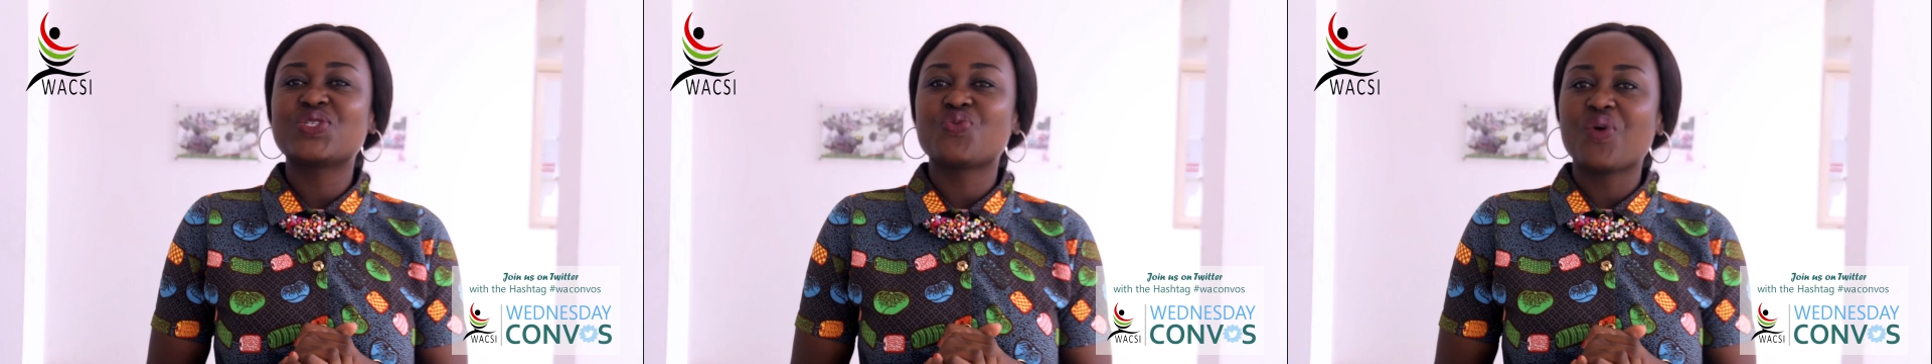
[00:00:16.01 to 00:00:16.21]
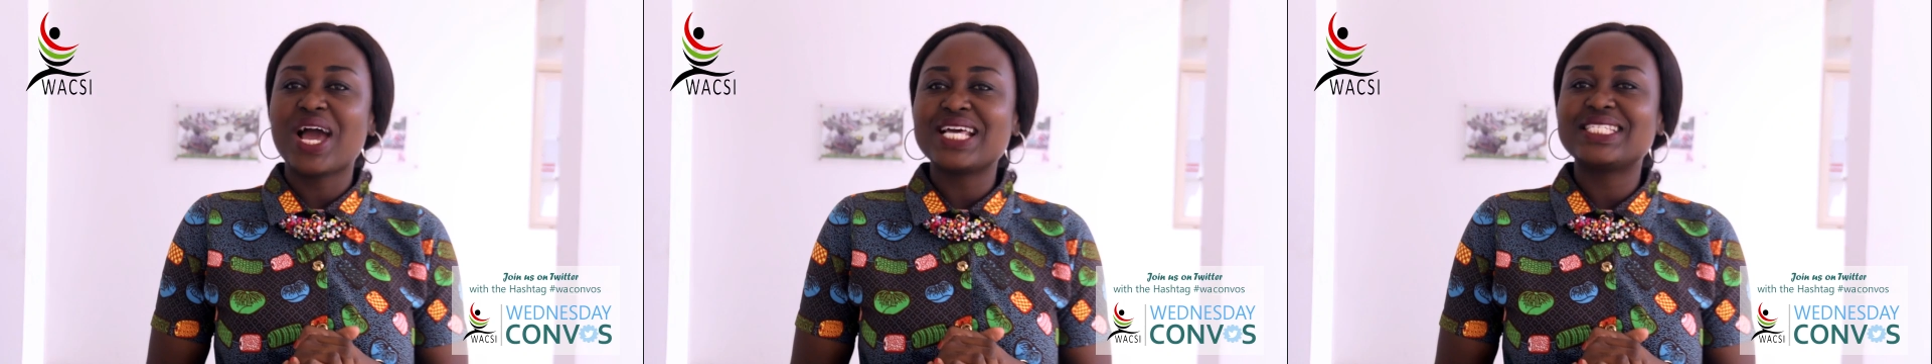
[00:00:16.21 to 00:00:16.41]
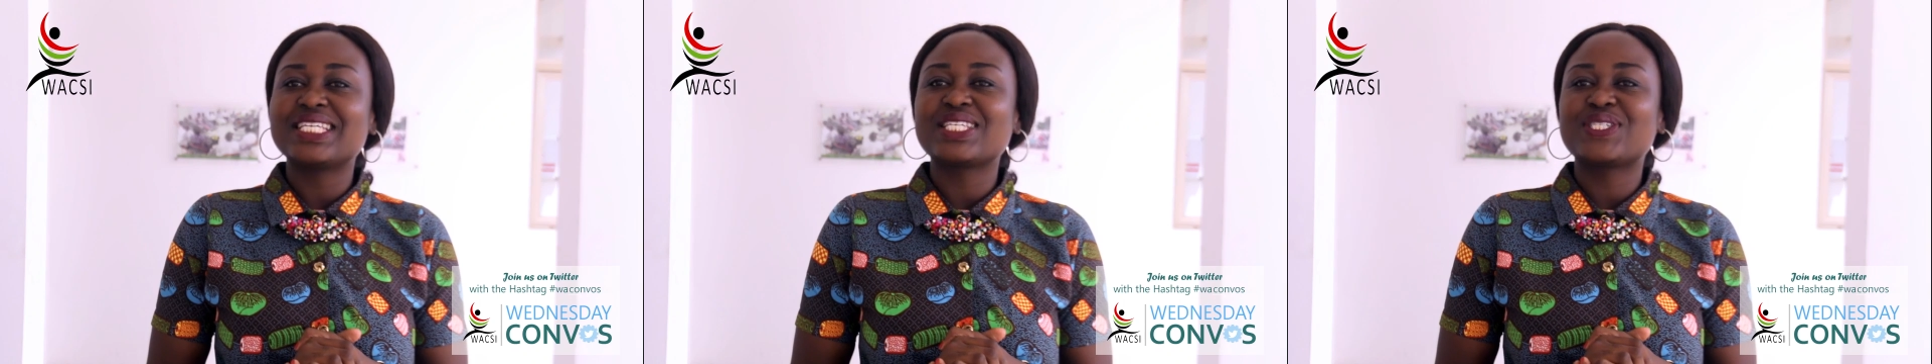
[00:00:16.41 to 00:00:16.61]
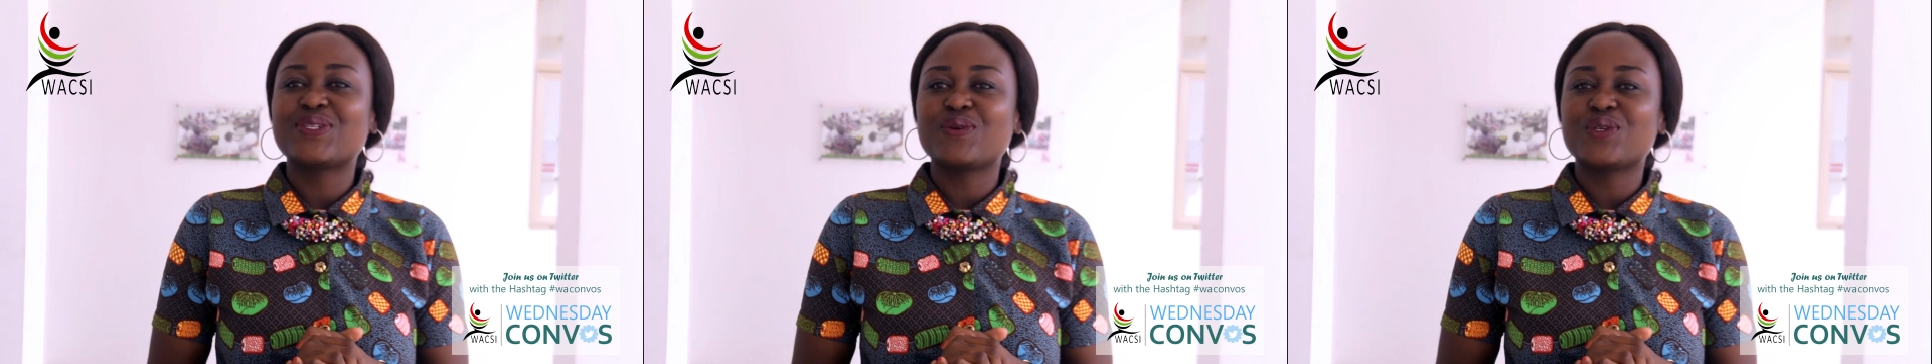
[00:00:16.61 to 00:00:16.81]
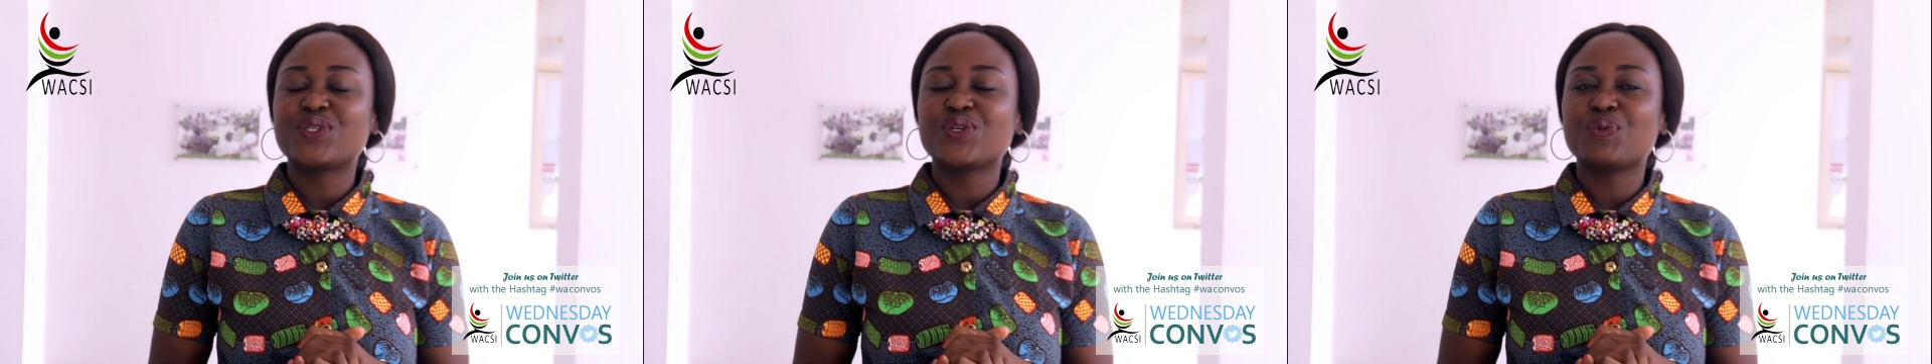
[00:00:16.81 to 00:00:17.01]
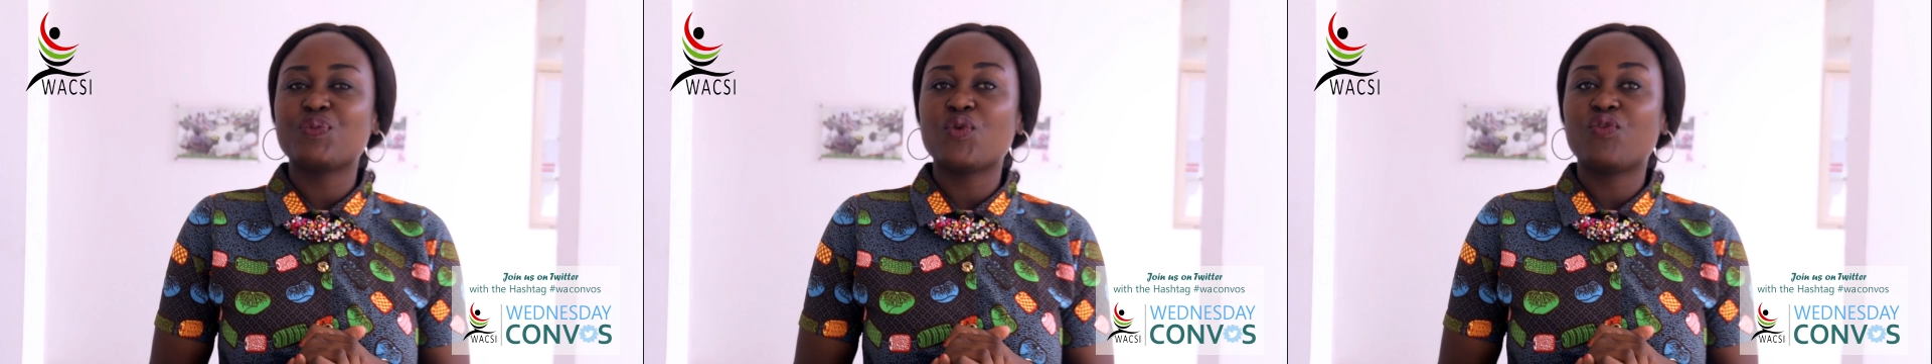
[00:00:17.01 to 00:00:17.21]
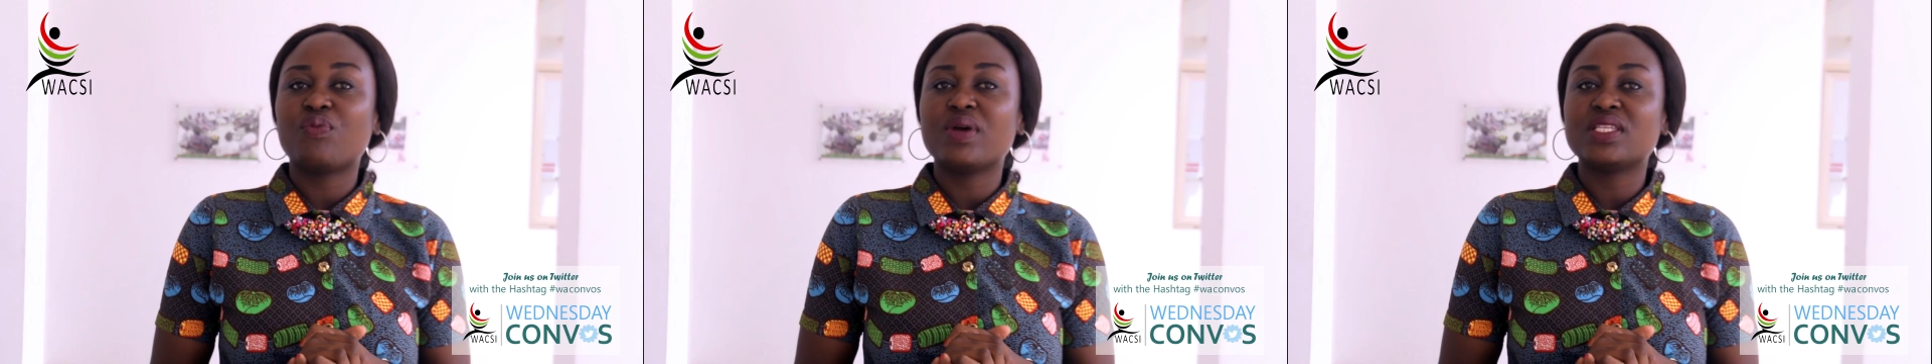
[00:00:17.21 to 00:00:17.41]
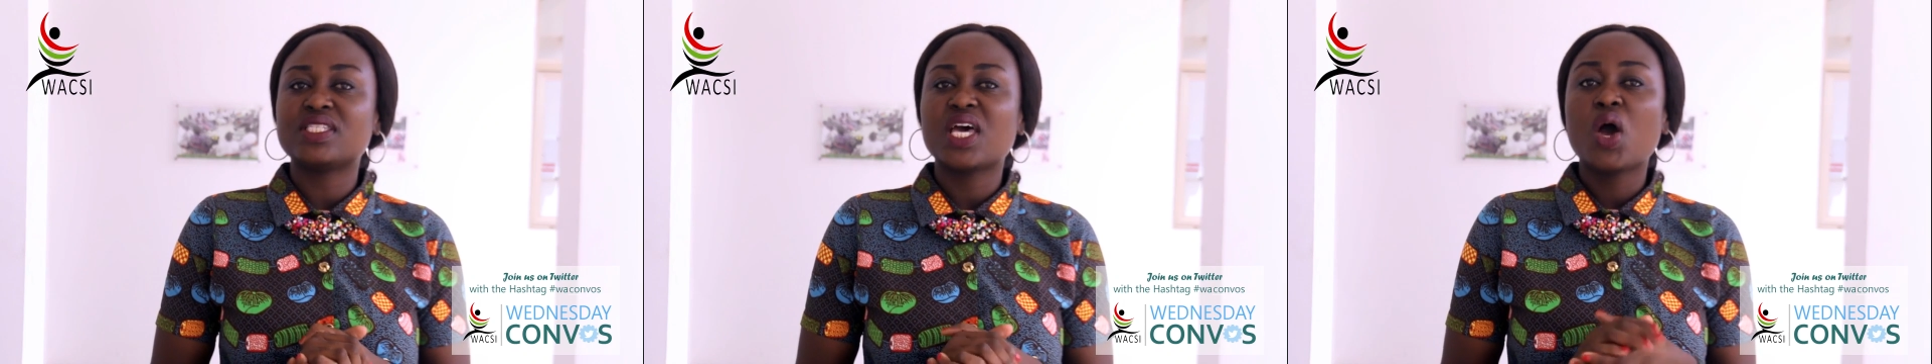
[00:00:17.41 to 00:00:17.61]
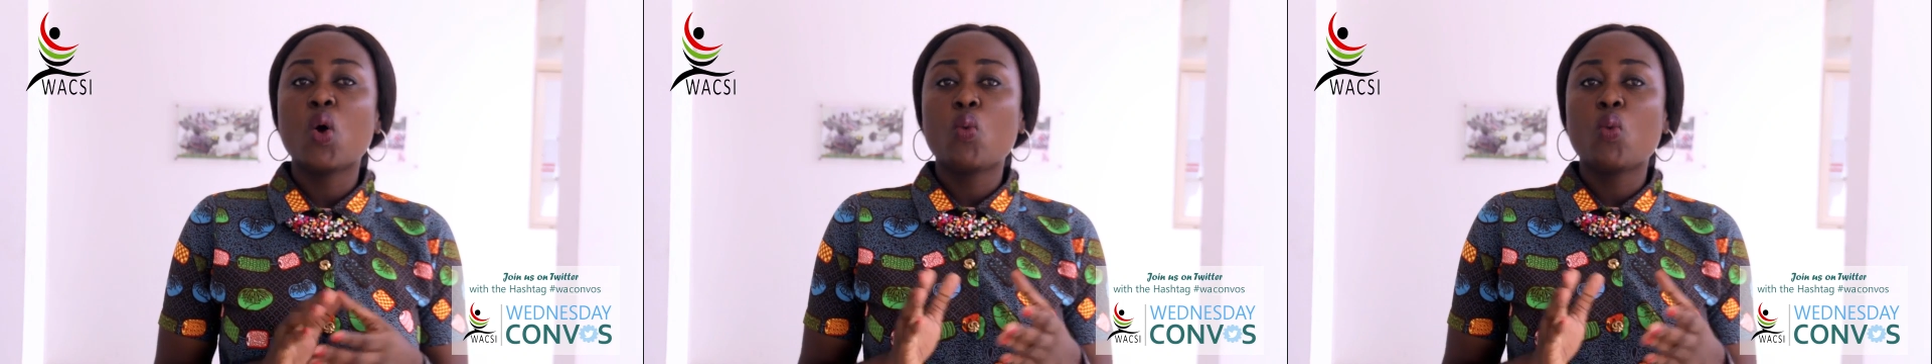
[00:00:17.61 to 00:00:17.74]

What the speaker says: Rising Social Movement,